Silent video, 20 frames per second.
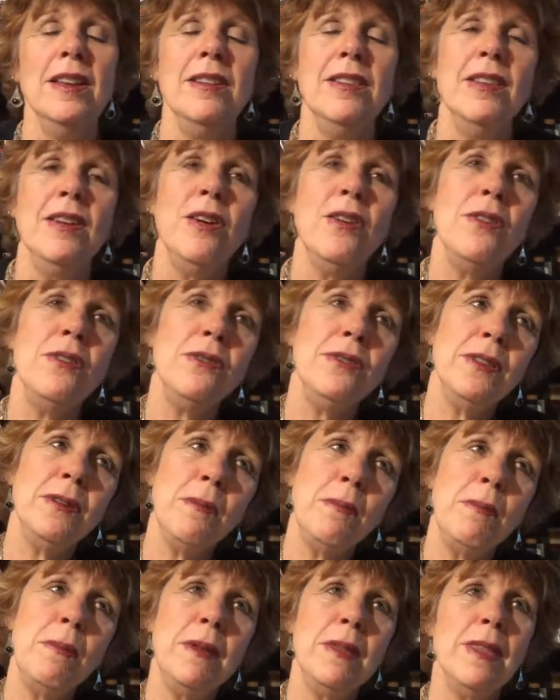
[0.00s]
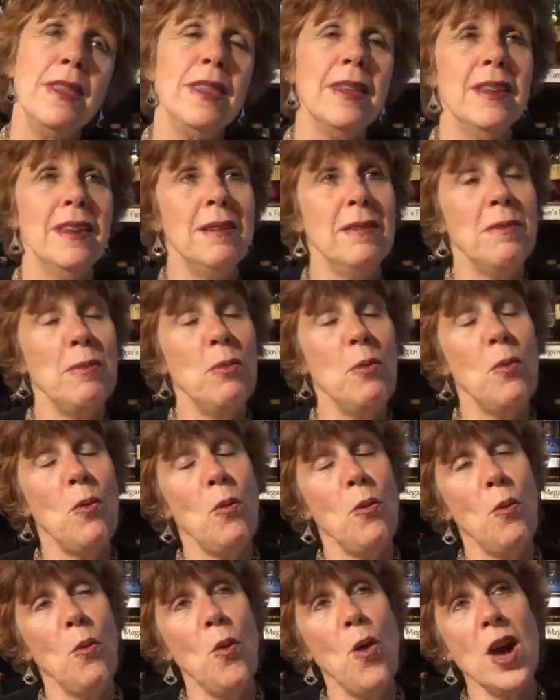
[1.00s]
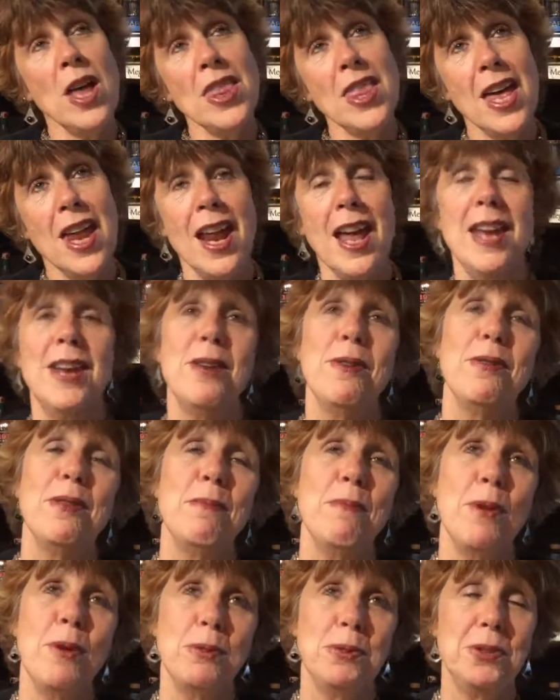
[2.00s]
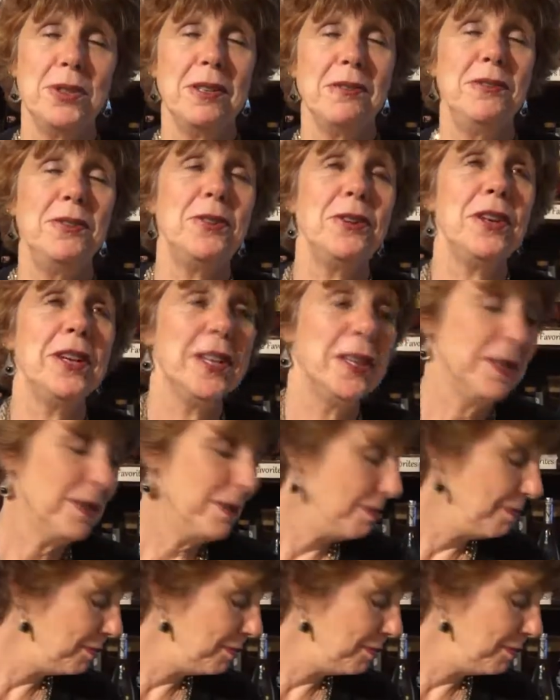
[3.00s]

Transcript: The one that I know the most, if you're gonna